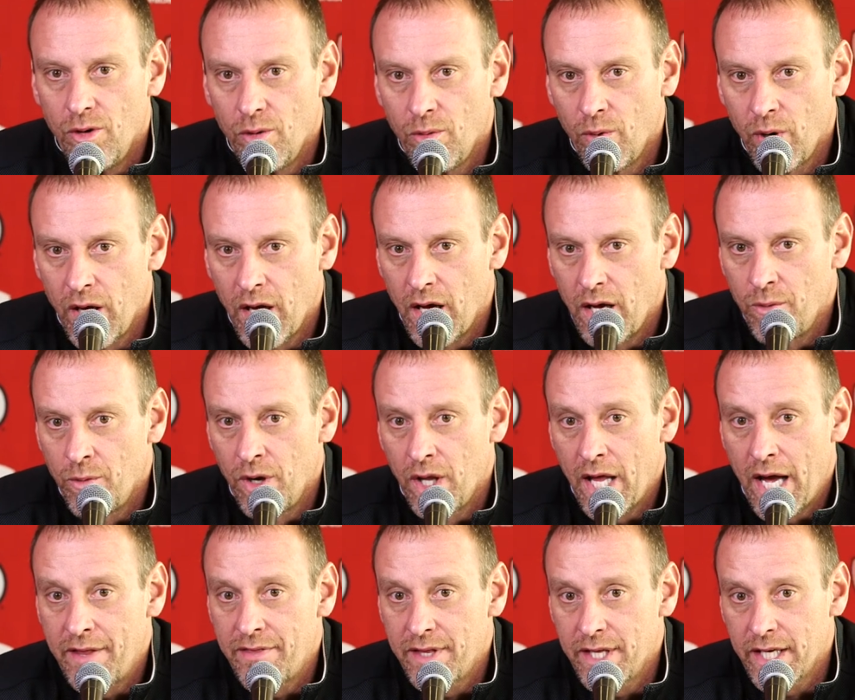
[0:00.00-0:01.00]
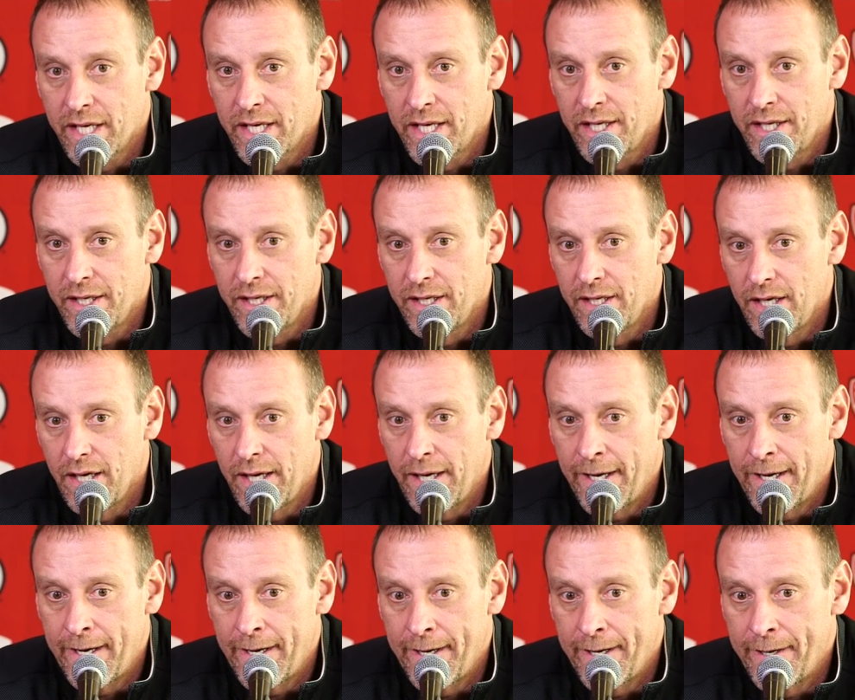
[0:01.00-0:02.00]
Well, I think,
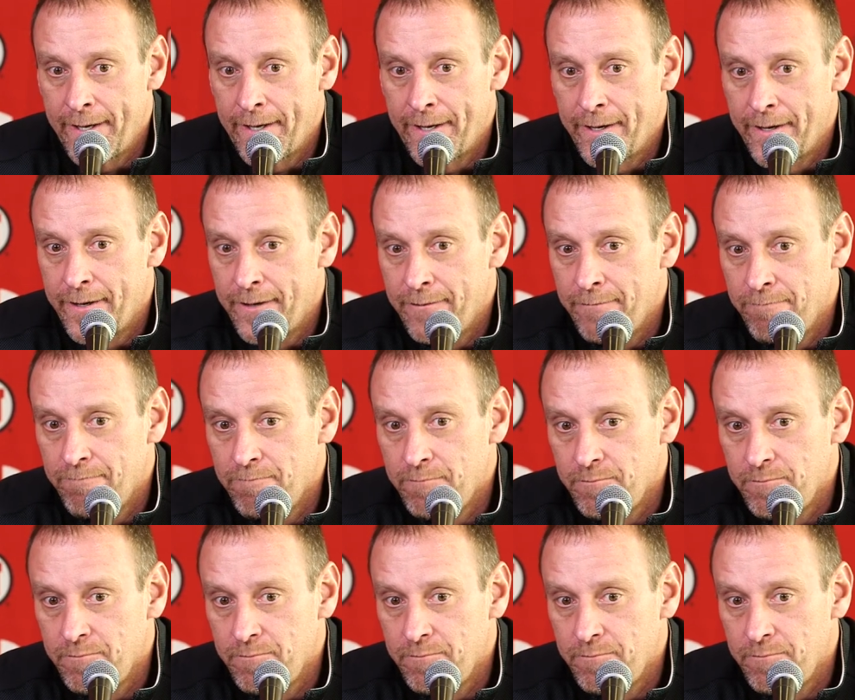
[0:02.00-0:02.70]
I